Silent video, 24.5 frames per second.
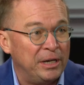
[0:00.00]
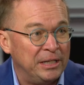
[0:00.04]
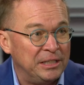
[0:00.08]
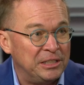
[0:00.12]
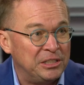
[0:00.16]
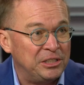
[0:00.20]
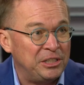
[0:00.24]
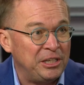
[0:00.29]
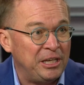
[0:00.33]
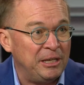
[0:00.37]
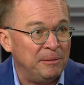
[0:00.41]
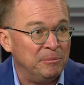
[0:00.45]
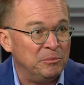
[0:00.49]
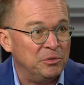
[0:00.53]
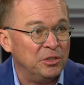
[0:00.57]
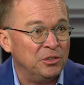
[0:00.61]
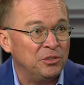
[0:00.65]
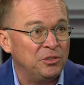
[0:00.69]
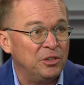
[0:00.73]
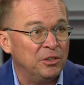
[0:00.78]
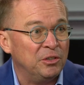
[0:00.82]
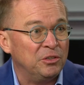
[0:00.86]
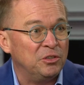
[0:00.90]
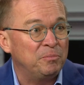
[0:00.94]
it seems,
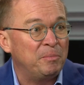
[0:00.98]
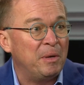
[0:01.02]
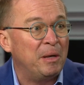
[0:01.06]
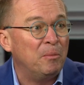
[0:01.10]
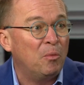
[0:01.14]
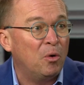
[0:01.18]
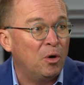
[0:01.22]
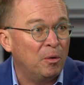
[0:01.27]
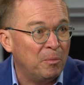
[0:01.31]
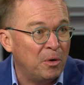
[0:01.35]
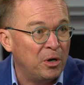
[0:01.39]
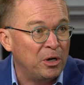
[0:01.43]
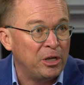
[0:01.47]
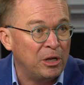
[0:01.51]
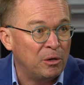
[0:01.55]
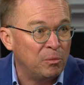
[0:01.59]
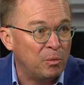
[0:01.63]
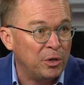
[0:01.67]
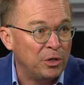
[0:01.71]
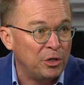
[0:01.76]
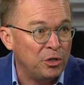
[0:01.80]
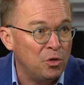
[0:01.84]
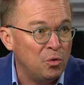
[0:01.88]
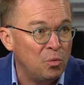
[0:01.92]
is to spend more money on
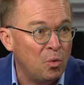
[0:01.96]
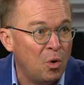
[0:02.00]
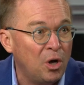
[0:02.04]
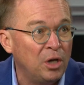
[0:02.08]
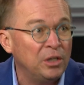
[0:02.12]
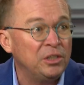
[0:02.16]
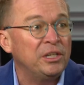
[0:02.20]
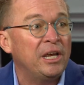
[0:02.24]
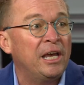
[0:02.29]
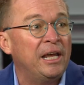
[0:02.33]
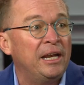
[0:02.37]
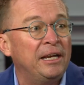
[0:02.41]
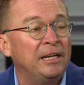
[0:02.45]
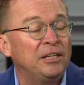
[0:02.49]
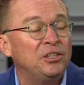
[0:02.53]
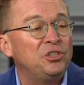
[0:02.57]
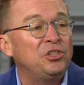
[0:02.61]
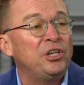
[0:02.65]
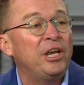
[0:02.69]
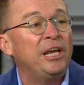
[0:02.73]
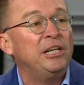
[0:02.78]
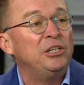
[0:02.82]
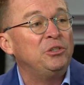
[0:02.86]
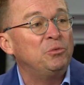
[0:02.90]
what you want, and in
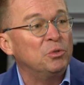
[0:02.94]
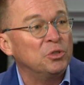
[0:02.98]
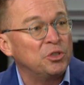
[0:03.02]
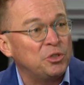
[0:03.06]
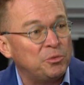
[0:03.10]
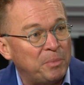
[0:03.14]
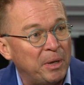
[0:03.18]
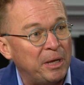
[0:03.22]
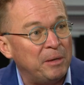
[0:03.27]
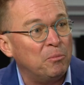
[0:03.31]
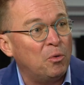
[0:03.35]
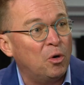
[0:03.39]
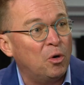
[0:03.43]
exchange we'll spend